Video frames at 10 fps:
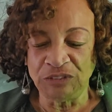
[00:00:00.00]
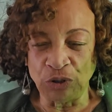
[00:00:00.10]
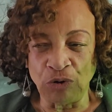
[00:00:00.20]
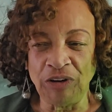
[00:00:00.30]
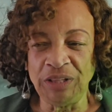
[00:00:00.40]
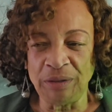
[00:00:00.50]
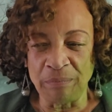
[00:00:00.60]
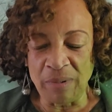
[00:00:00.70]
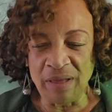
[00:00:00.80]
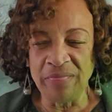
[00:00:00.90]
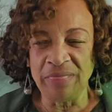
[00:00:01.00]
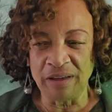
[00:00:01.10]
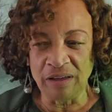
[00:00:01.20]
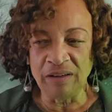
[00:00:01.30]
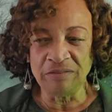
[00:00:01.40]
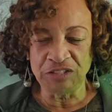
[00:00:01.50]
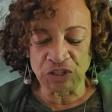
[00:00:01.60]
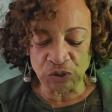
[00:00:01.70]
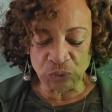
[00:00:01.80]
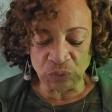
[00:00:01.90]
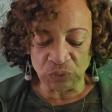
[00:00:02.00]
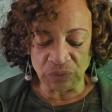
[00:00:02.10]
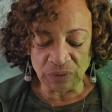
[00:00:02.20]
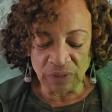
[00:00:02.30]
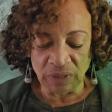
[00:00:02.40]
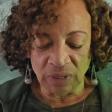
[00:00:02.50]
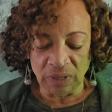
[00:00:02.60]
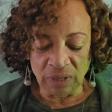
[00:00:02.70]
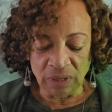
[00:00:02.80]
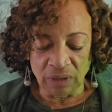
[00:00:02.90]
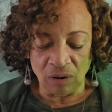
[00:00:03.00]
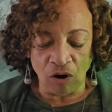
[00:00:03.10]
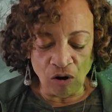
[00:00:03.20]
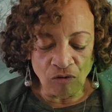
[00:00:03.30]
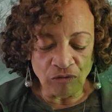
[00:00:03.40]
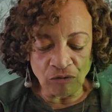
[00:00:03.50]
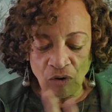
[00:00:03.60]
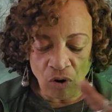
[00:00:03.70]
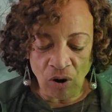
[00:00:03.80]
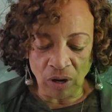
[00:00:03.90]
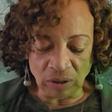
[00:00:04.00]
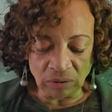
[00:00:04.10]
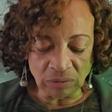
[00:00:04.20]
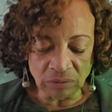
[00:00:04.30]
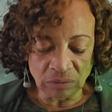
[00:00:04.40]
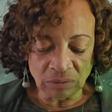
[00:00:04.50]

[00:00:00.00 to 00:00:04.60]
During the month of June, overall,